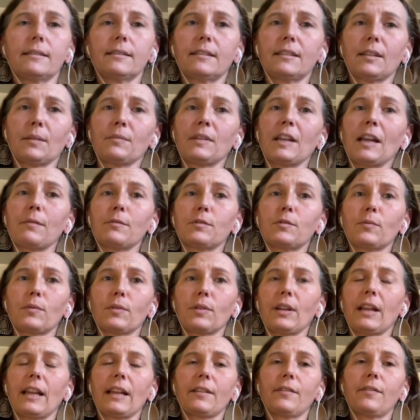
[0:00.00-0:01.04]
Sometimes we're
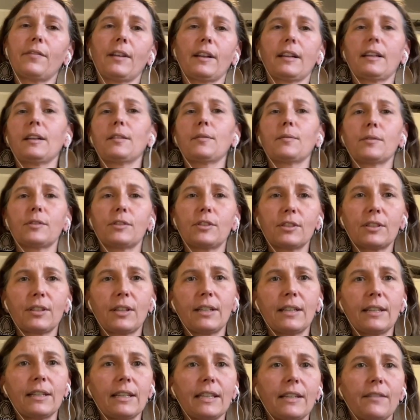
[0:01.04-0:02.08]
like, fuck it, we're just
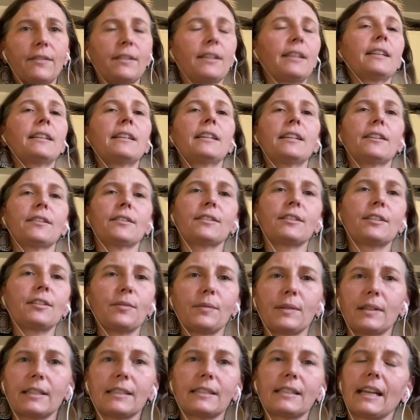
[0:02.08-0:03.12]
going to leave it in here until
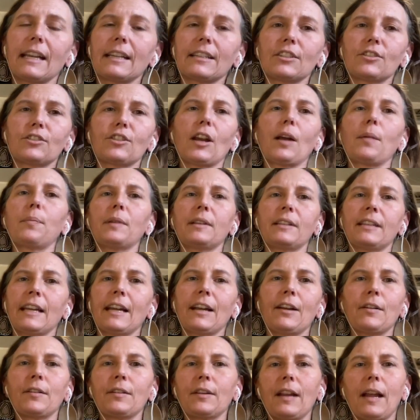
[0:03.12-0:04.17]
we decide to chop it
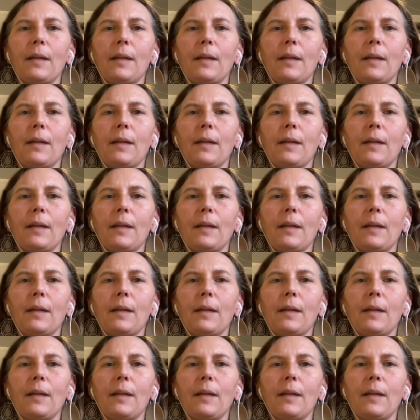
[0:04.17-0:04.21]
down.